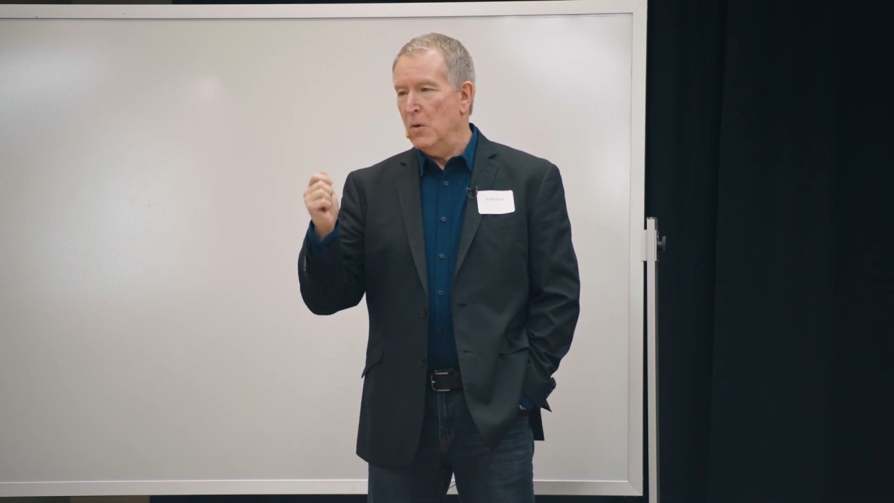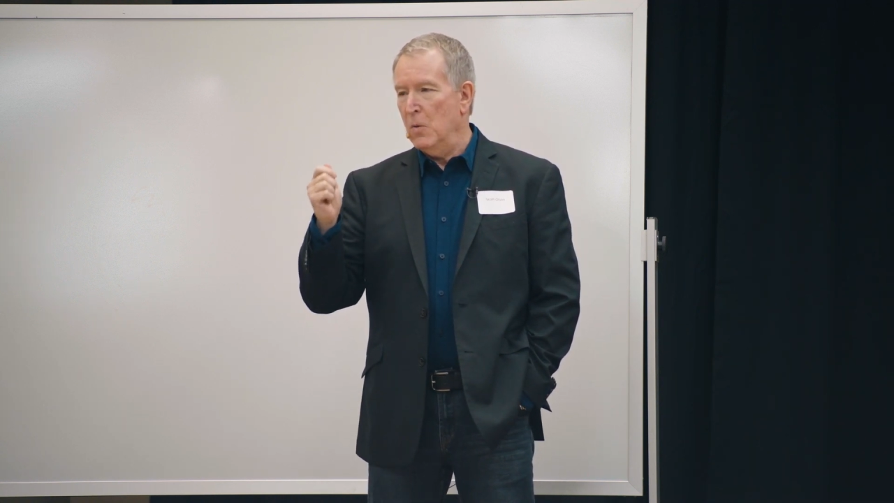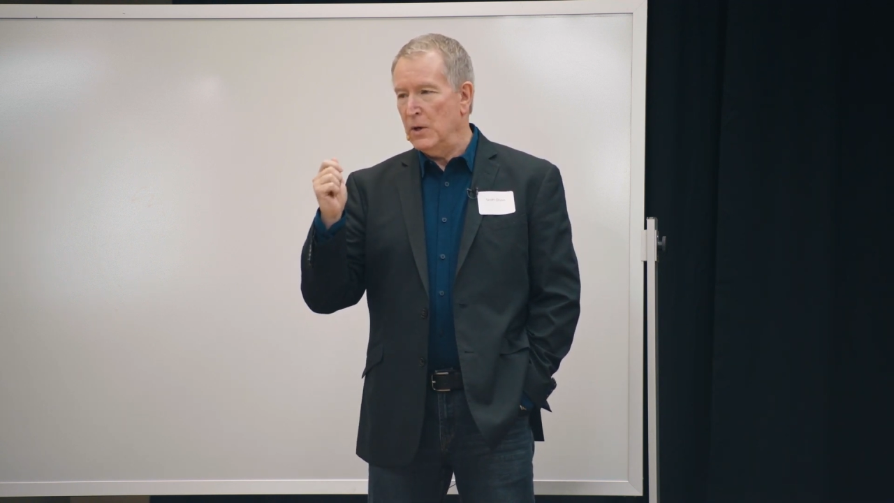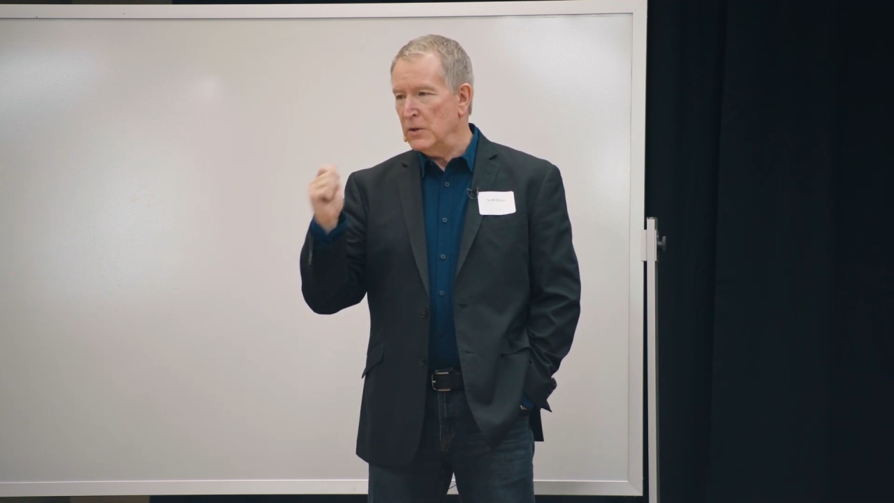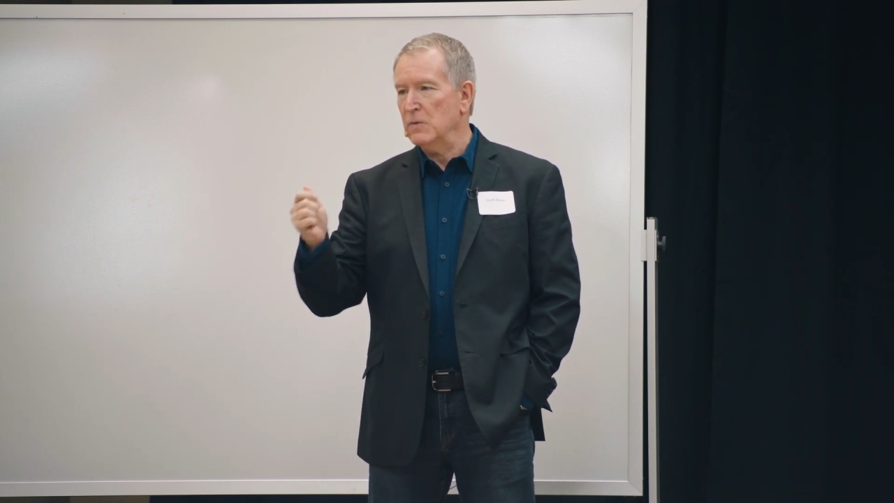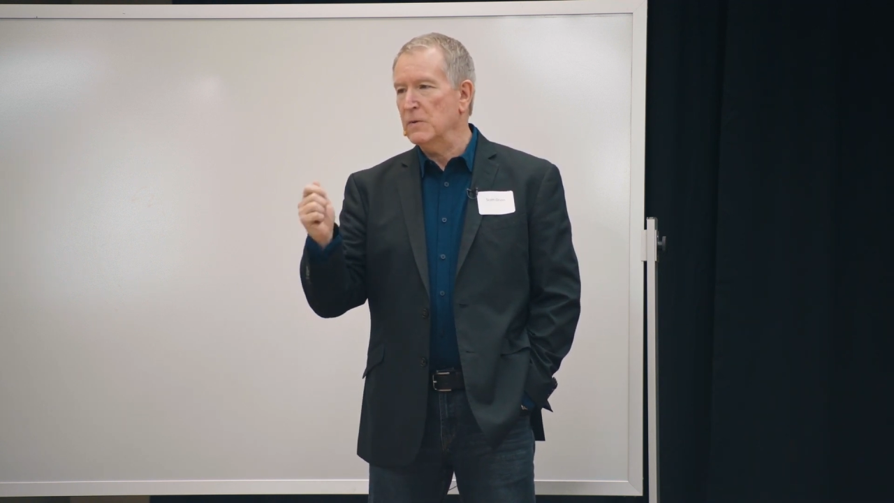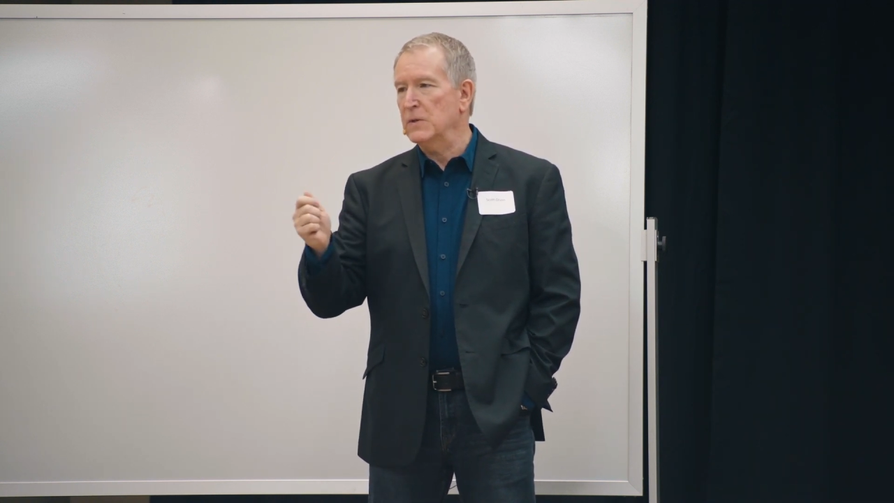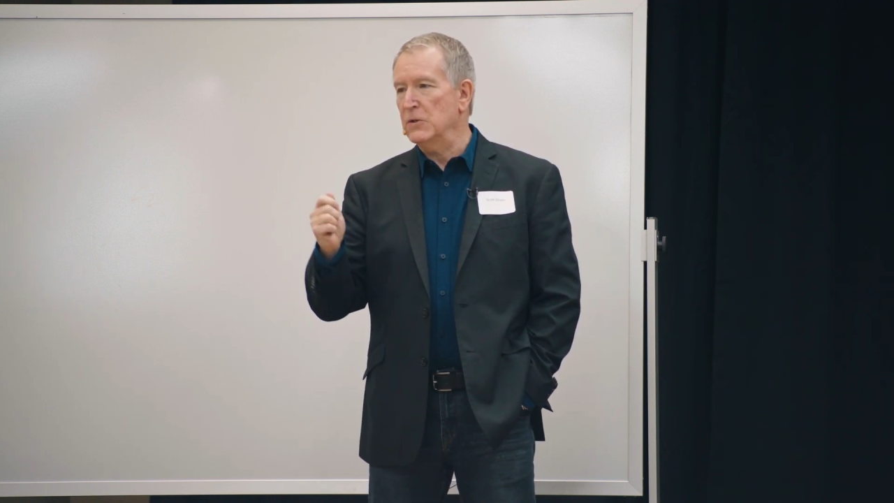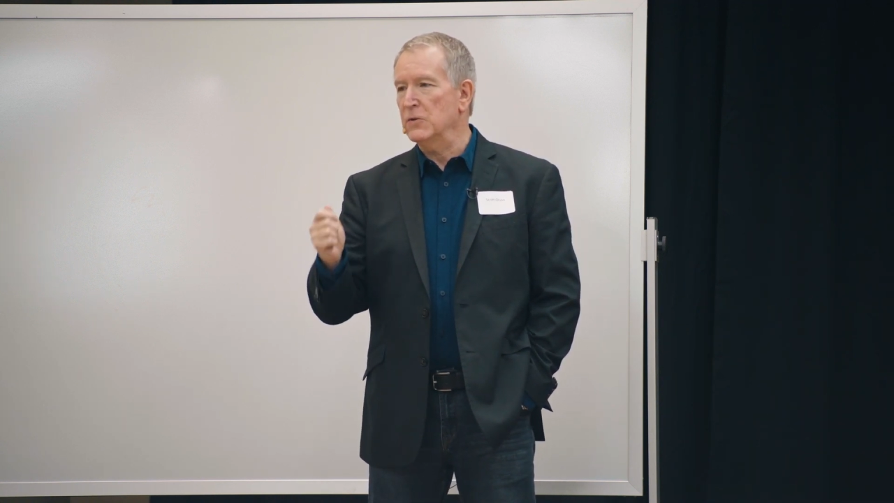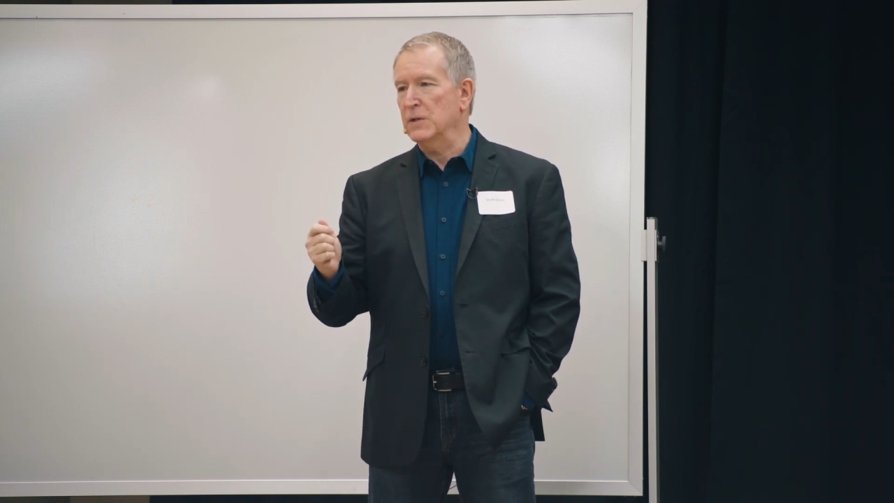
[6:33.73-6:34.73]
Well, here's what
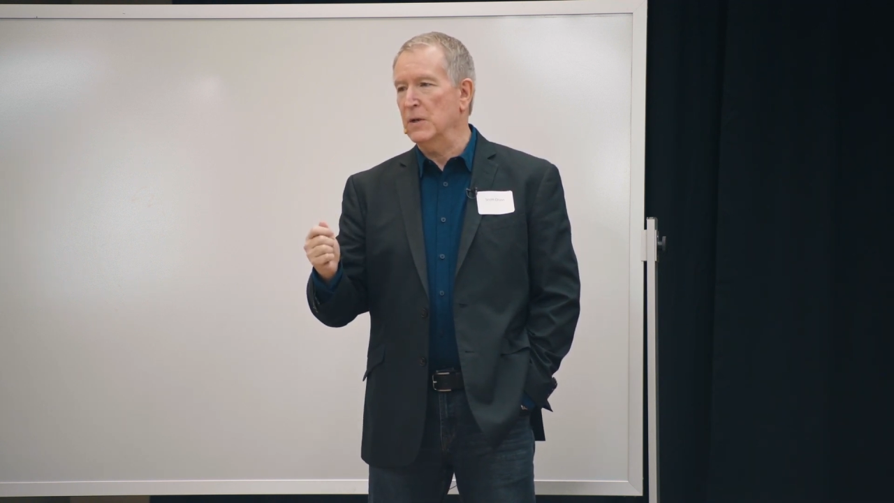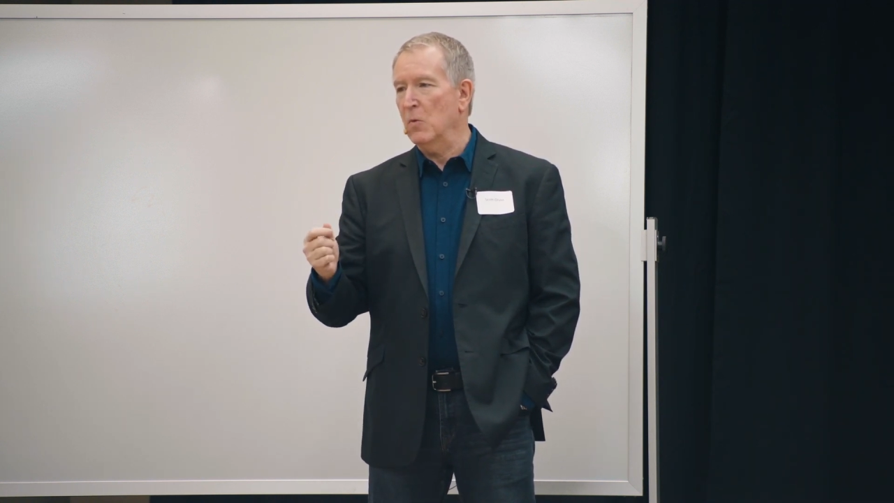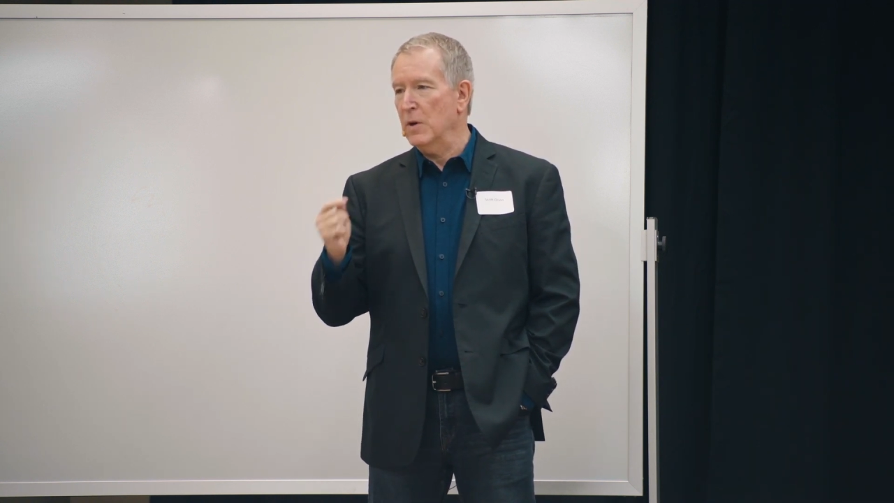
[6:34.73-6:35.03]
was interesting.